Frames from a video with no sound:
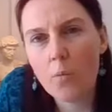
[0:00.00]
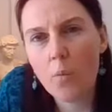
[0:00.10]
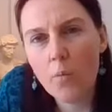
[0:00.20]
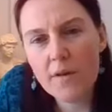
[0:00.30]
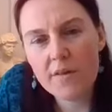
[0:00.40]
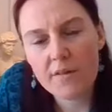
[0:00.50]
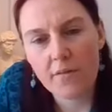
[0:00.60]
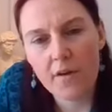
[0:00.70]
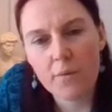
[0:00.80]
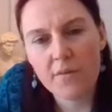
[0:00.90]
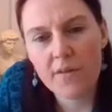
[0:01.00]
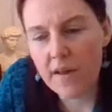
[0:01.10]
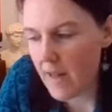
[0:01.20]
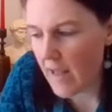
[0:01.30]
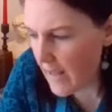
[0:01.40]
What we discovered was
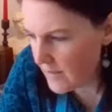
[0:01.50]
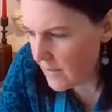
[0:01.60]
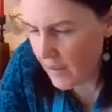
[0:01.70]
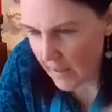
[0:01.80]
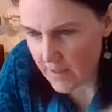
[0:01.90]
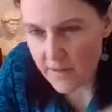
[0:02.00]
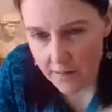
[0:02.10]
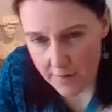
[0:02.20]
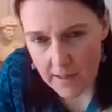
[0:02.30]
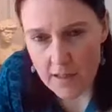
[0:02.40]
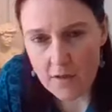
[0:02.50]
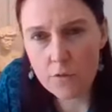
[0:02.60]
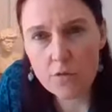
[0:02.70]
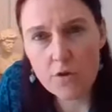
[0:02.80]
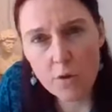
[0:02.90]
that in 1883,
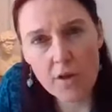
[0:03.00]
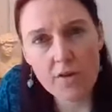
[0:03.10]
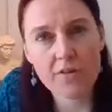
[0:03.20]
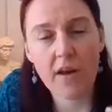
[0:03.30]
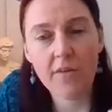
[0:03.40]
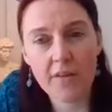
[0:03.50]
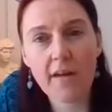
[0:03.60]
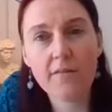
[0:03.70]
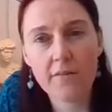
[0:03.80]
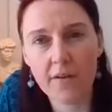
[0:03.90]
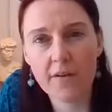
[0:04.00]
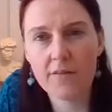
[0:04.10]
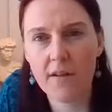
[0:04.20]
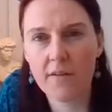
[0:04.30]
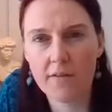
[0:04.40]
so 2 years after that
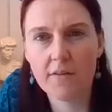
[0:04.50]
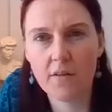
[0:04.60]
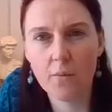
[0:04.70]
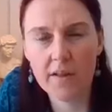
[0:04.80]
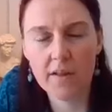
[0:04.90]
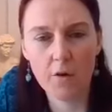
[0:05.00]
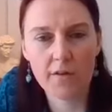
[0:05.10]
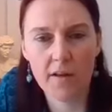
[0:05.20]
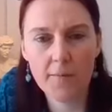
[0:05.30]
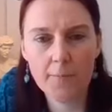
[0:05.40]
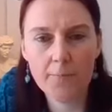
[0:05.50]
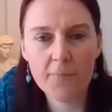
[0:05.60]
first census that we'd looked at,